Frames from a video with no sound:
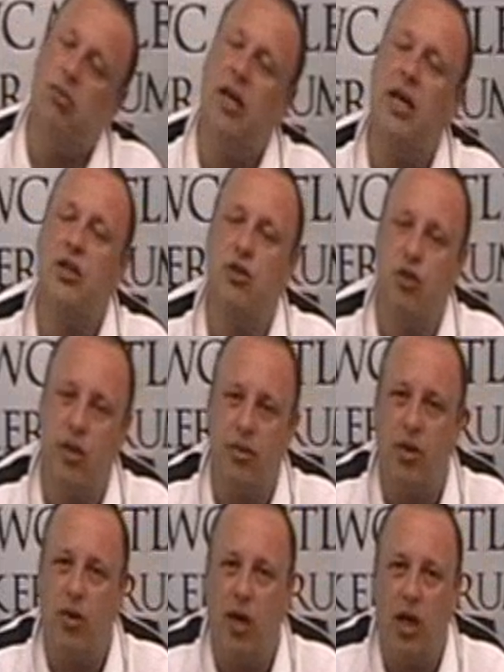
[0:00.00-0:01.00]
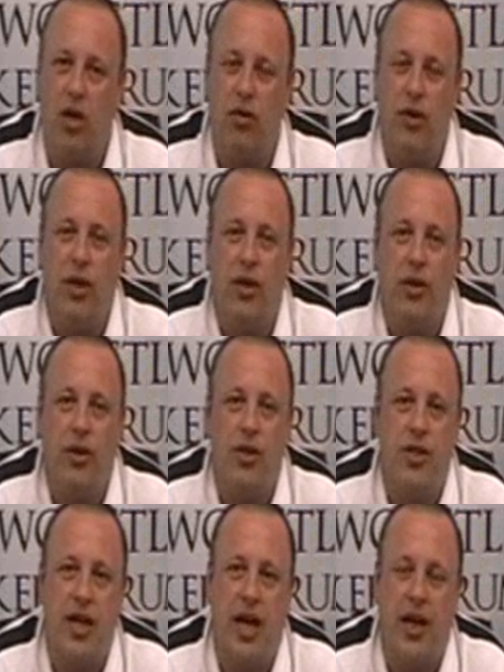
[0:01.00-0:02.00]
over the
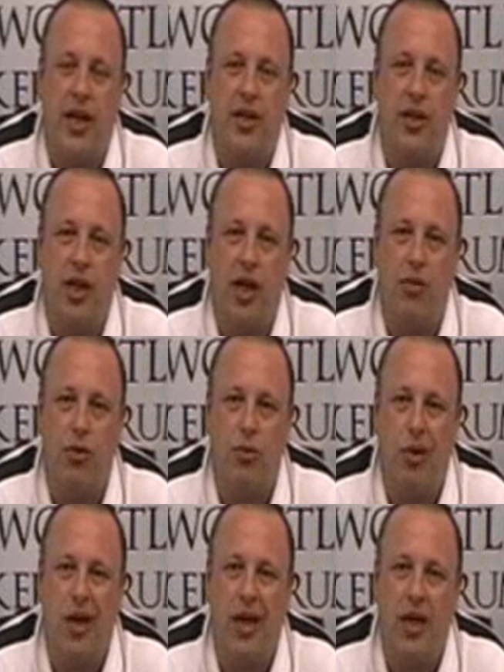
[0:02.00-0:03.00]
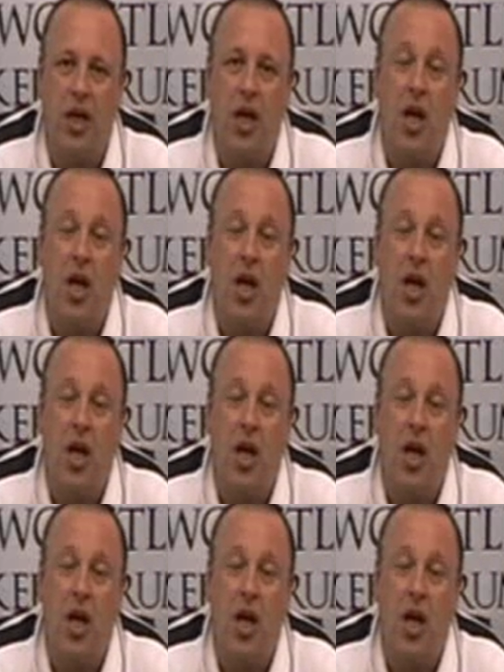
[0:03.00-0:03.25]
Saturday that the game was played.